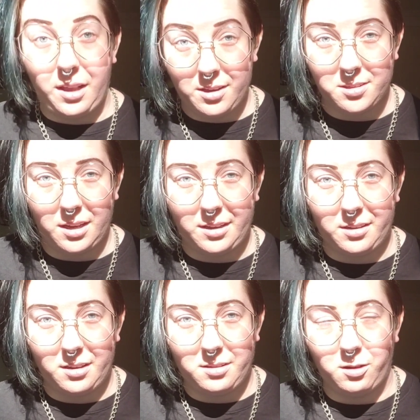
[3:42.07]
because
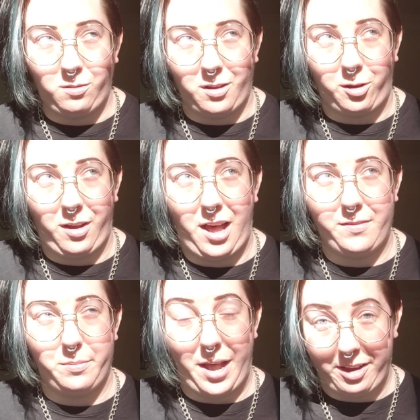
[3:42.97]
I no longer
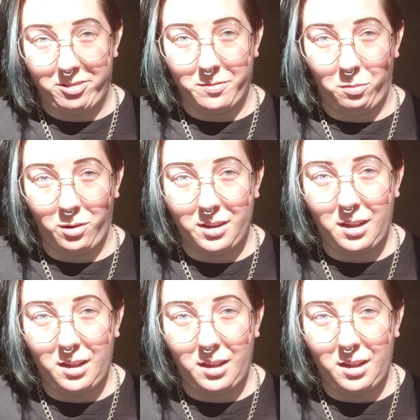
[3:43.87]
have the passion for it,